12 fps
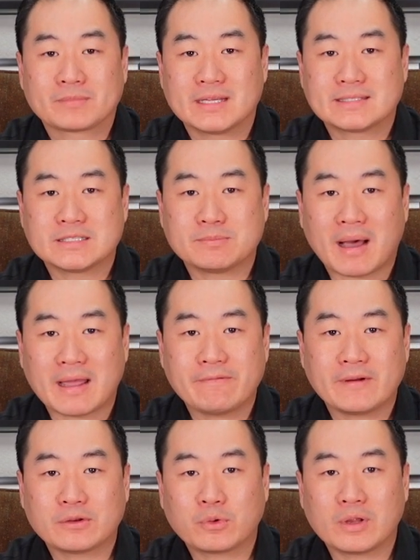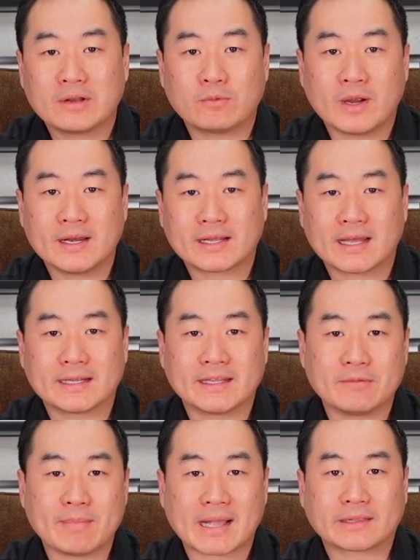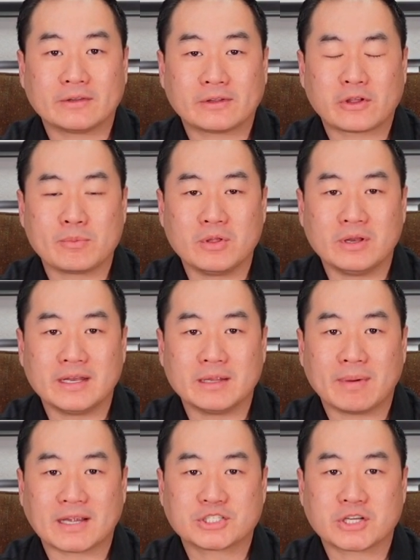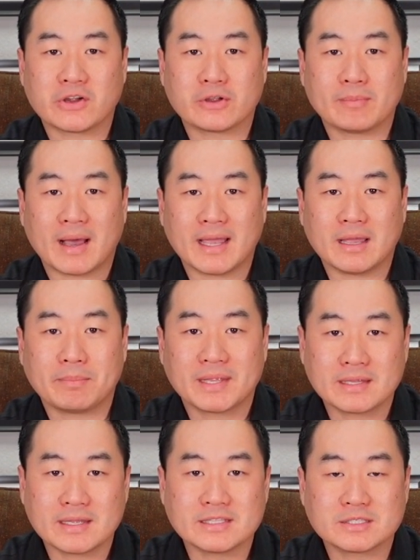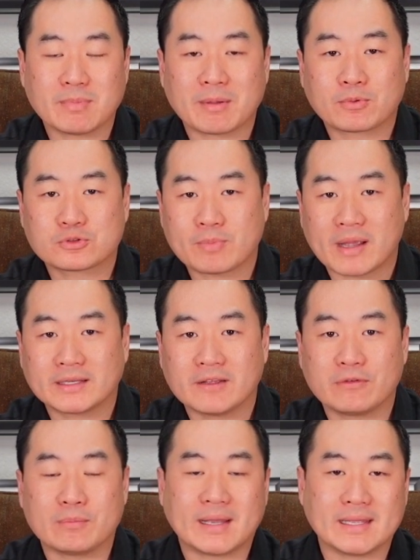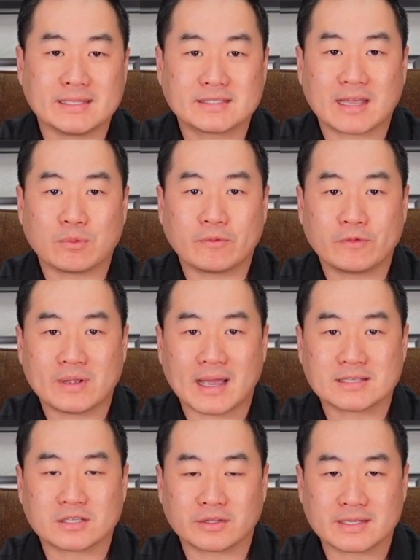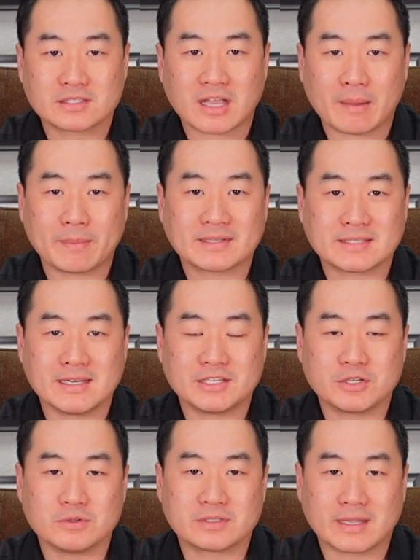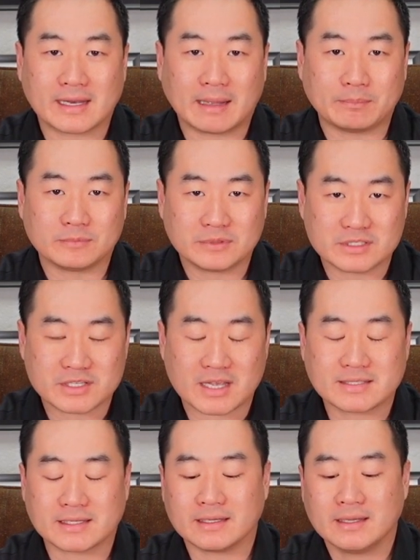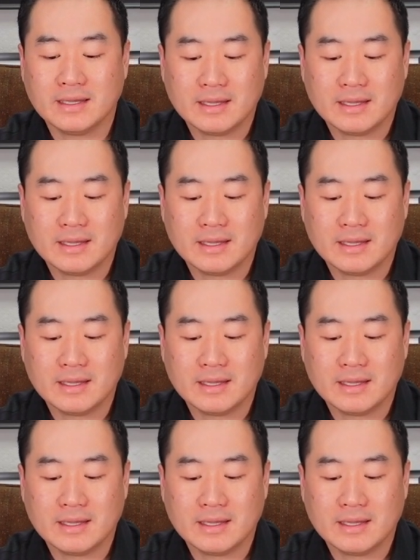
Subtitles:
This is my fun and creative way to kind of give back to the community by sharing my opinions, my perspective, and my insight with you guys on these topics and issues that I'm discussing.